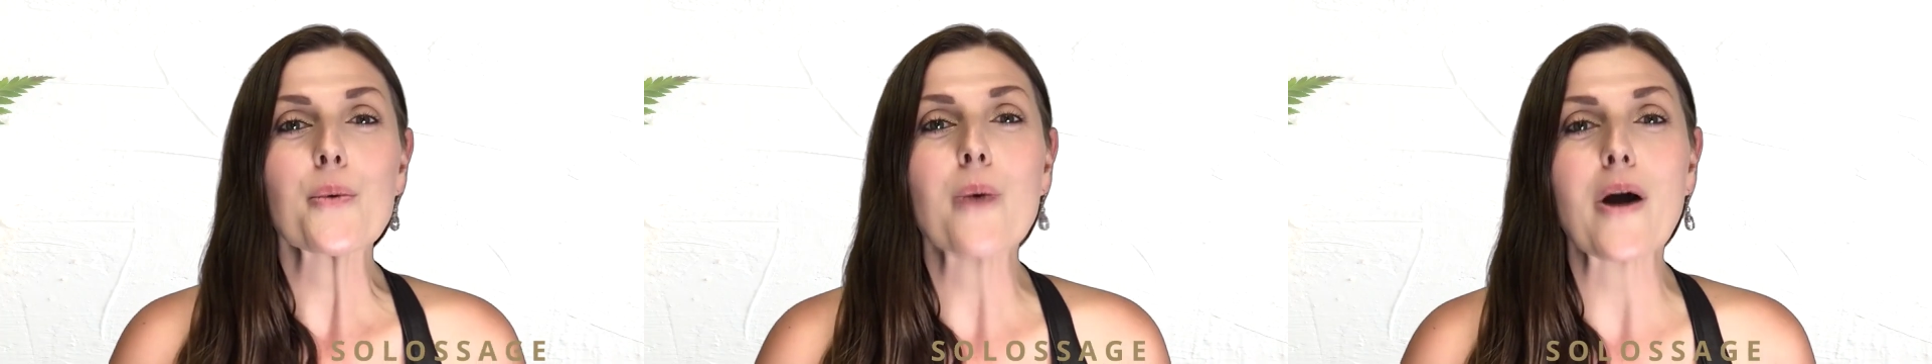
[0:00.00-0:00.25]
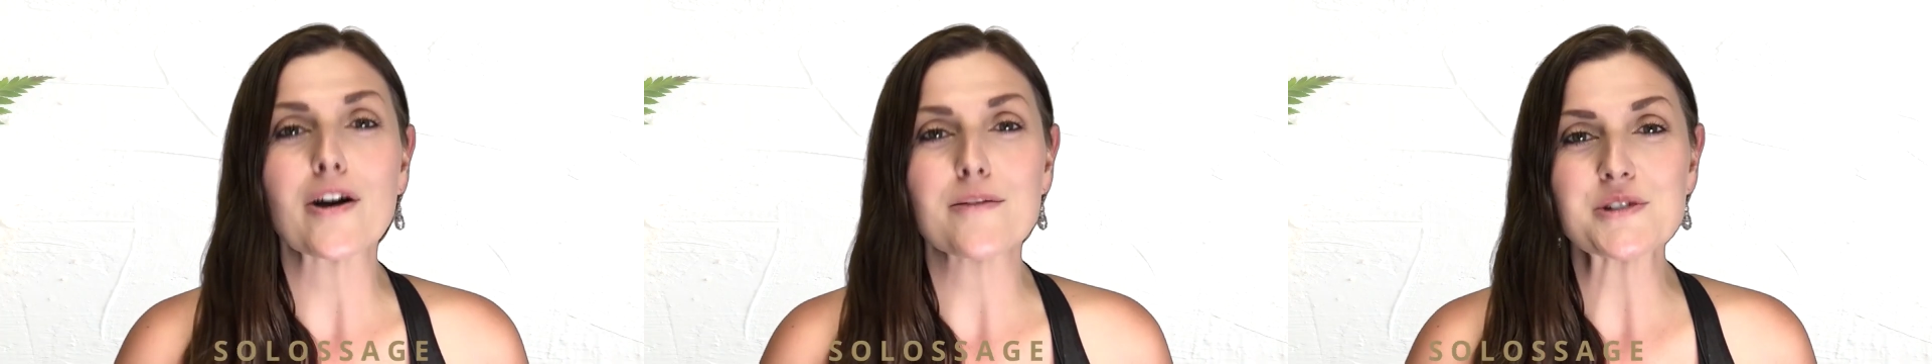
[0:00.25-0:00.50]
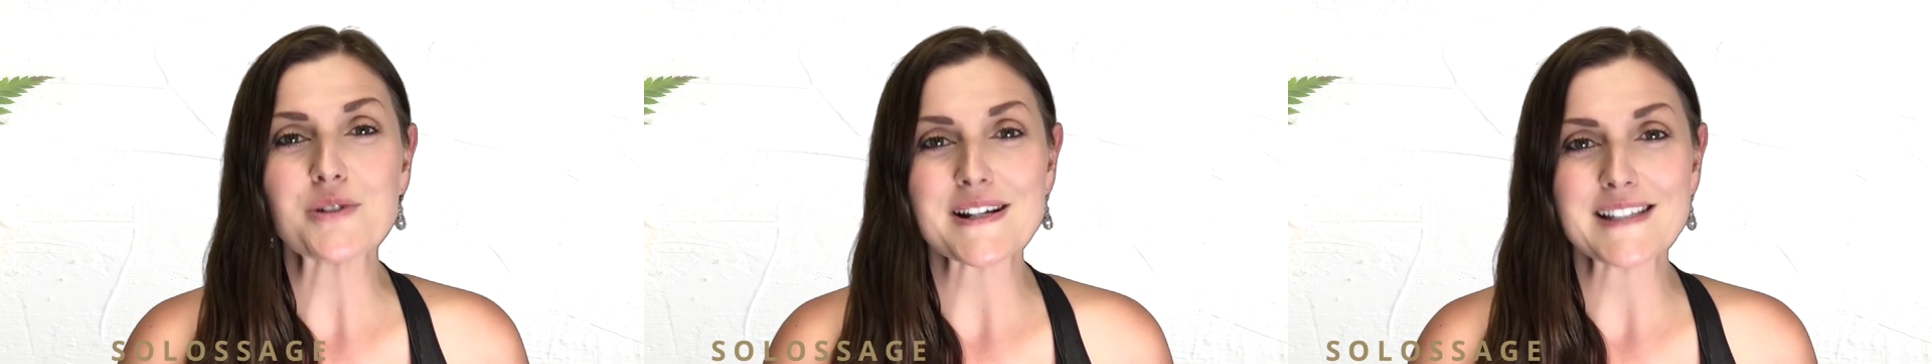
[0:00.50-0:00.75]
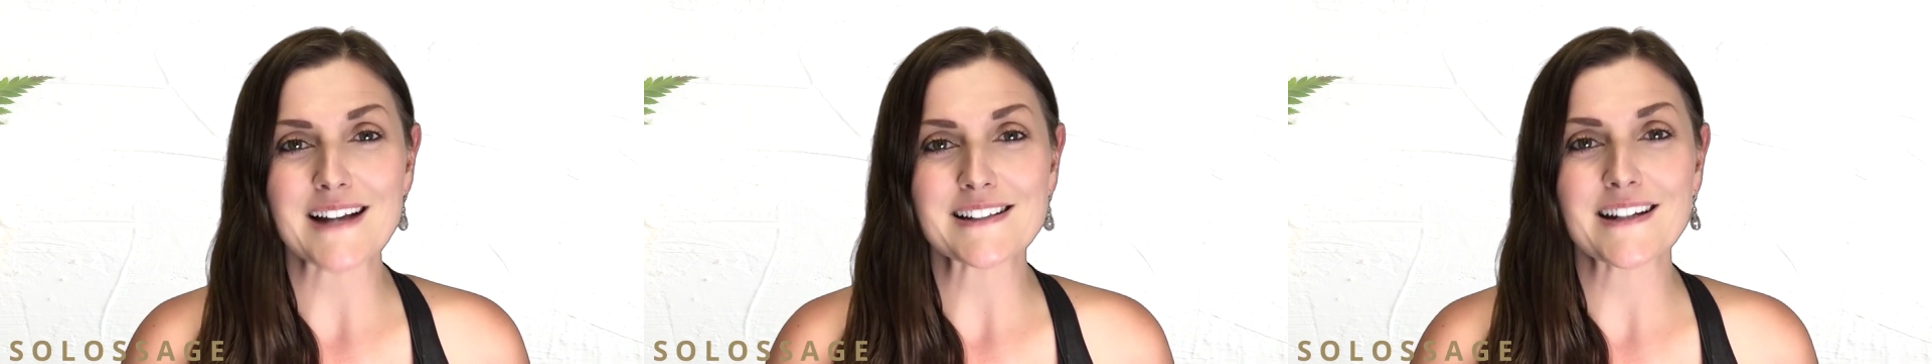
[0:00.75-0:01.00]
Welcome to our
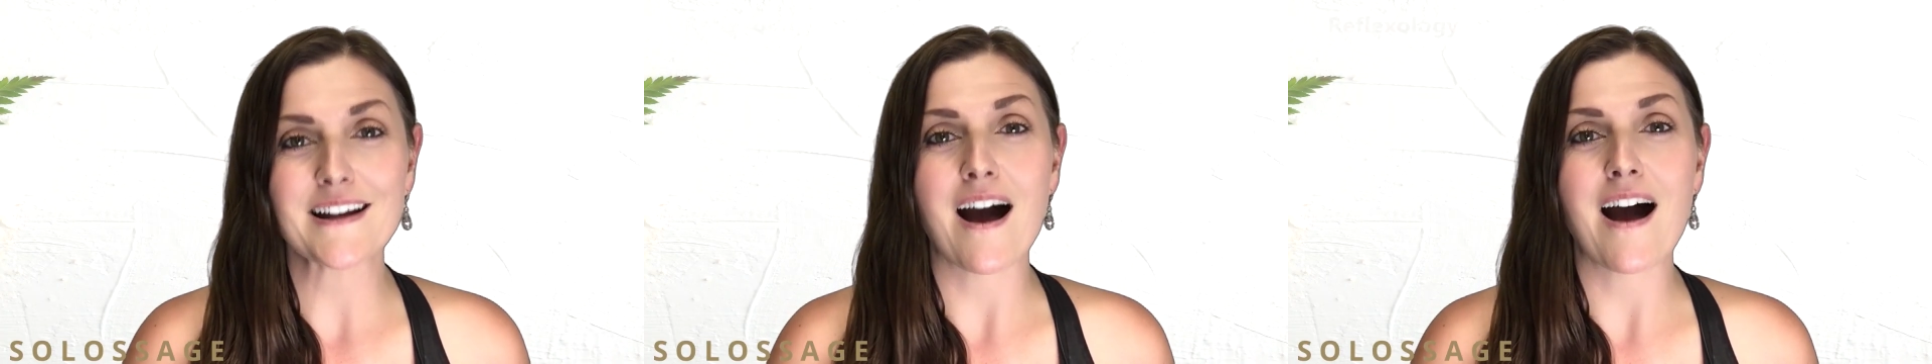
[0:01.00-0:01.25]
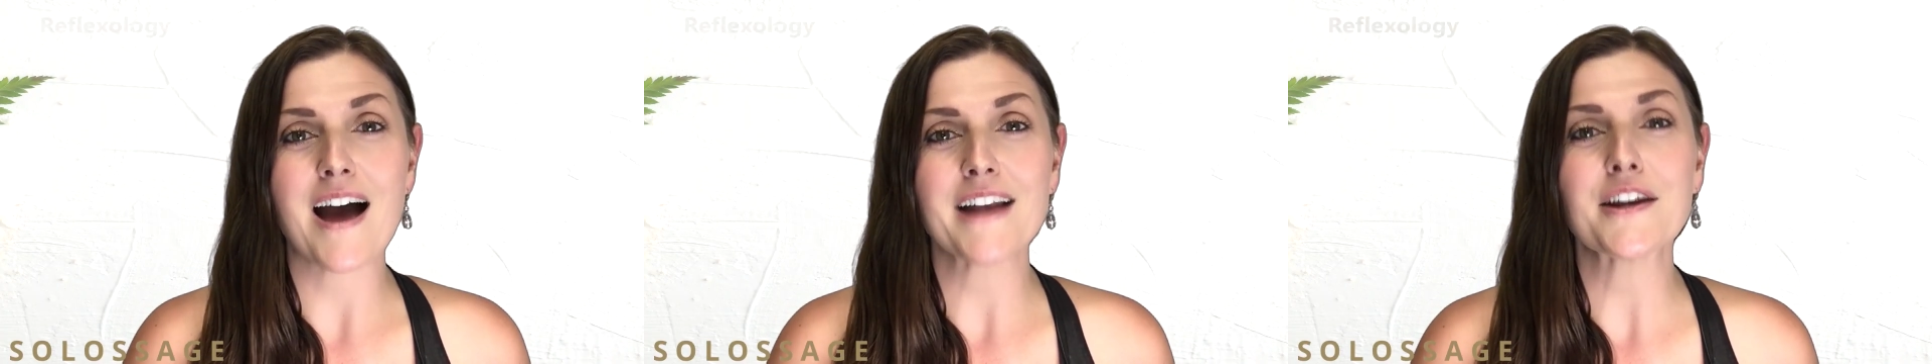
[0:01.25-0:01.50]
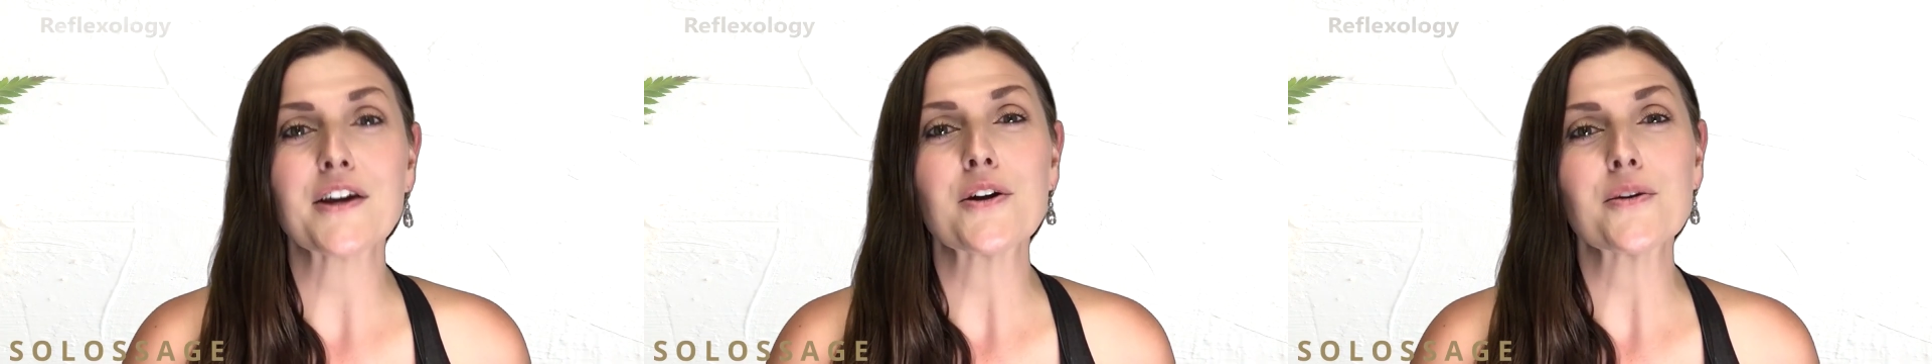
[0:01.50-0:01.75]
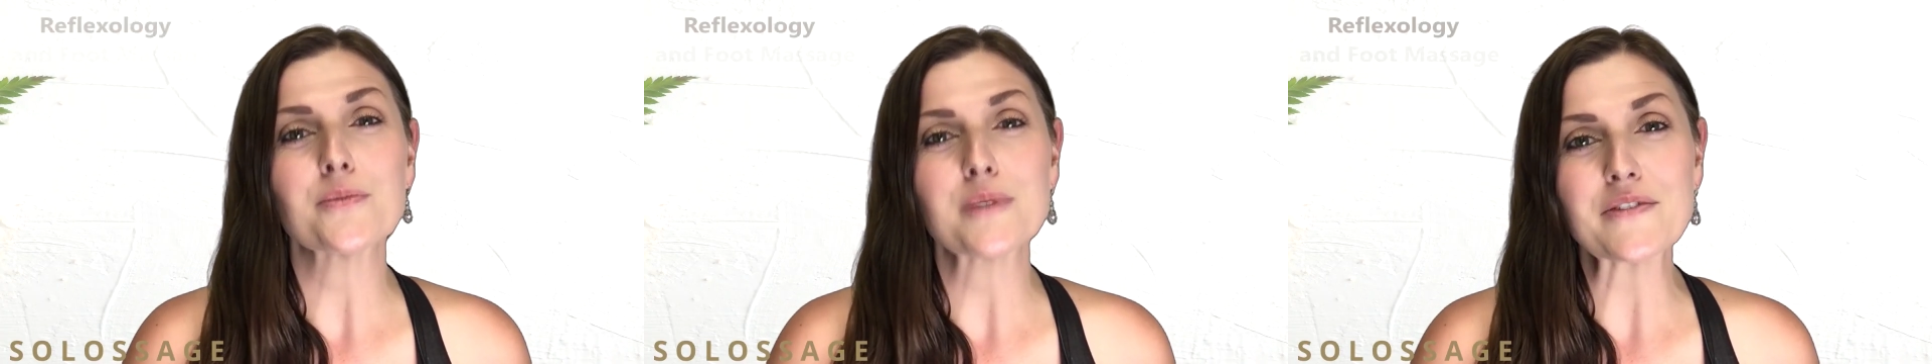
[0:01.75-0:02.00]
section on
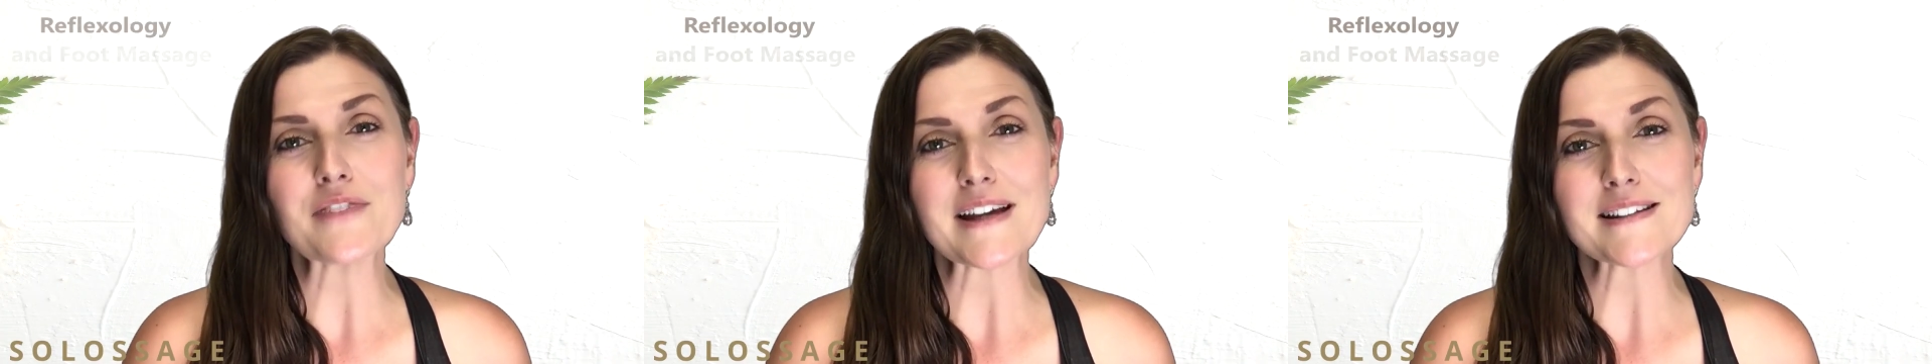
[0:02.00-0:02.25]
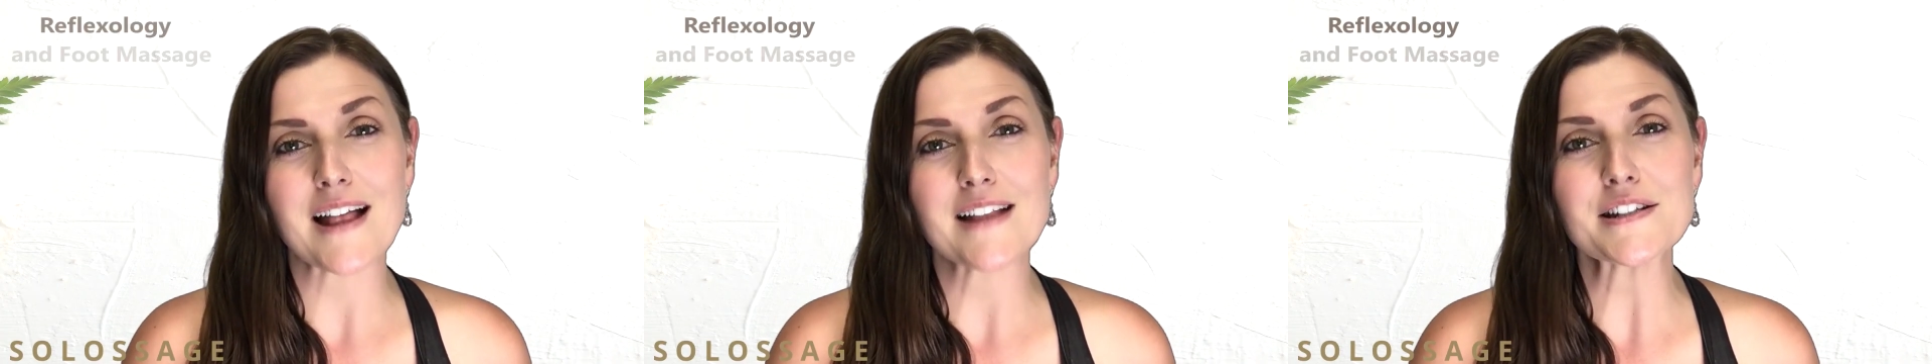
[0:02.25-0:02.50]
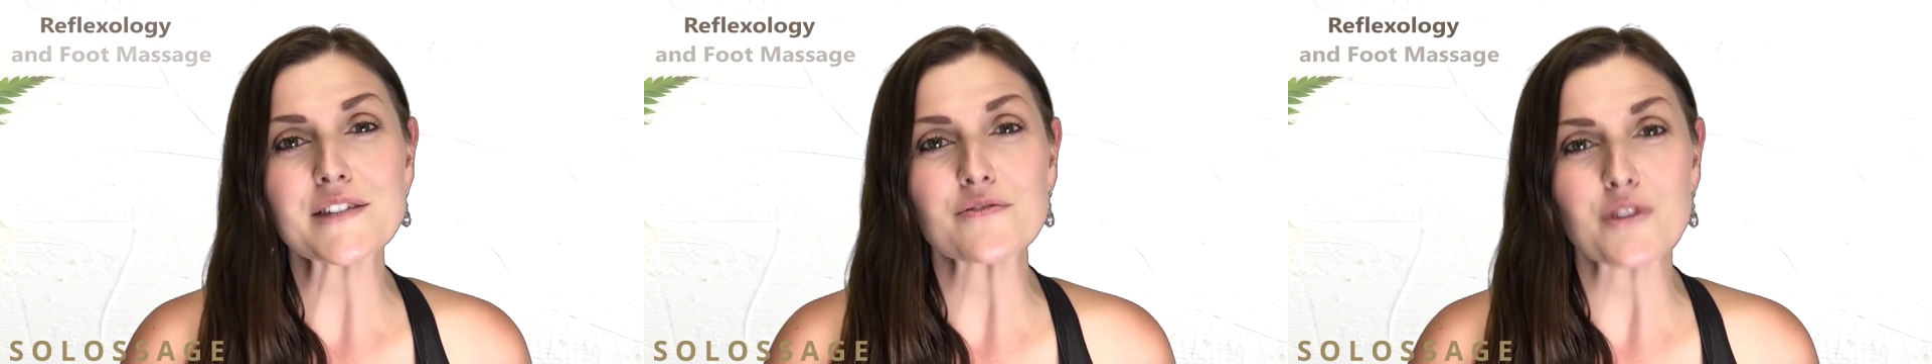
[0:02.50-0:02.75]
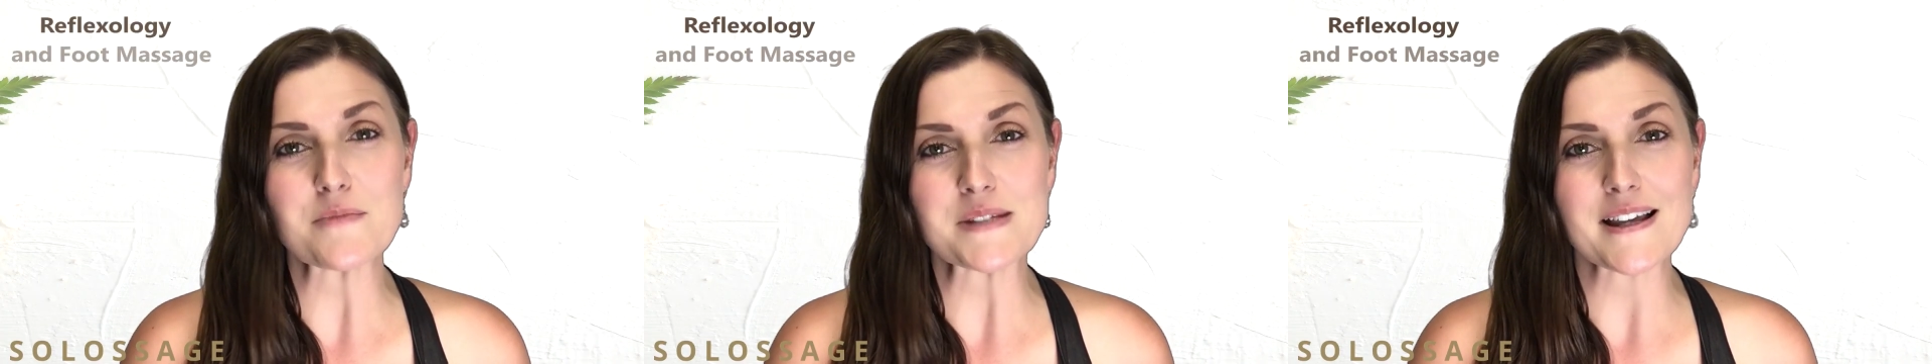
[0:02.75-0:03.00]
reflexology and
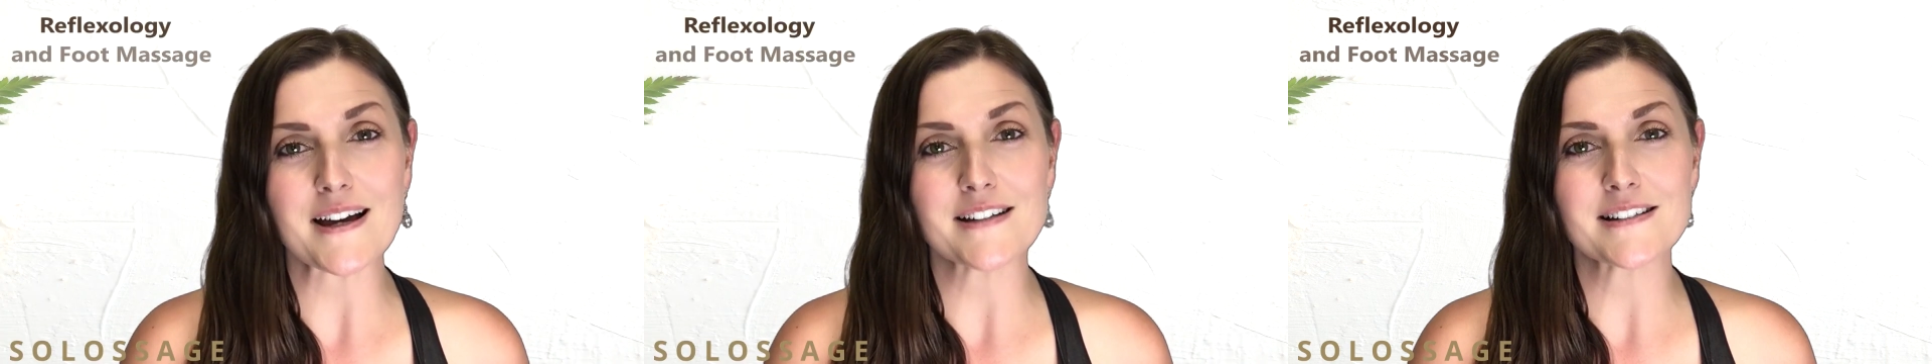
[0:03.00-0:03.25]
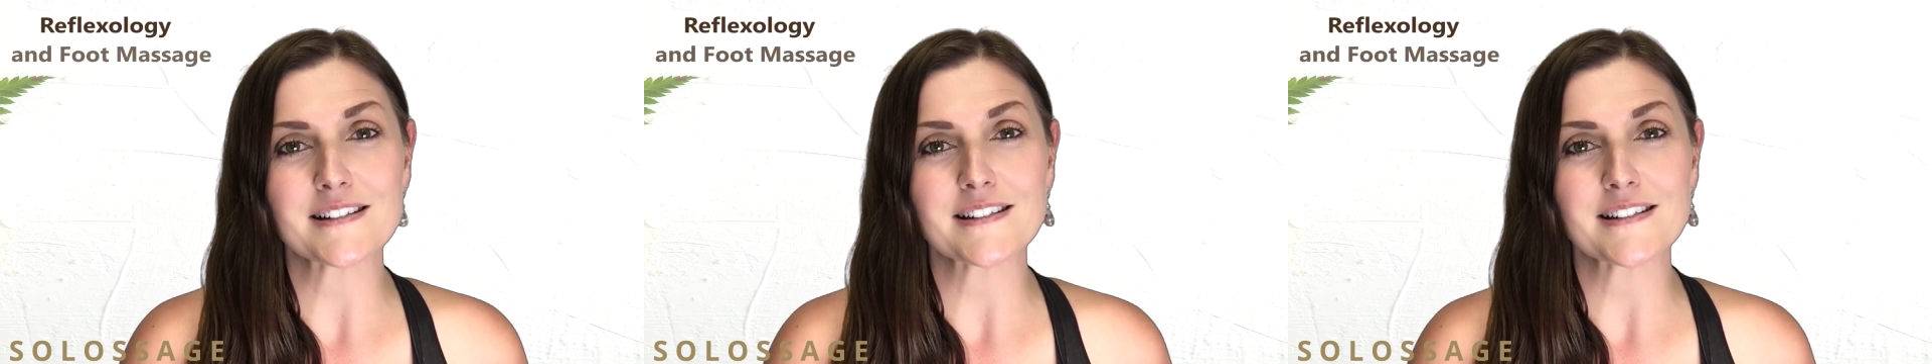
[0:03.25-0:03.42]
foot massage.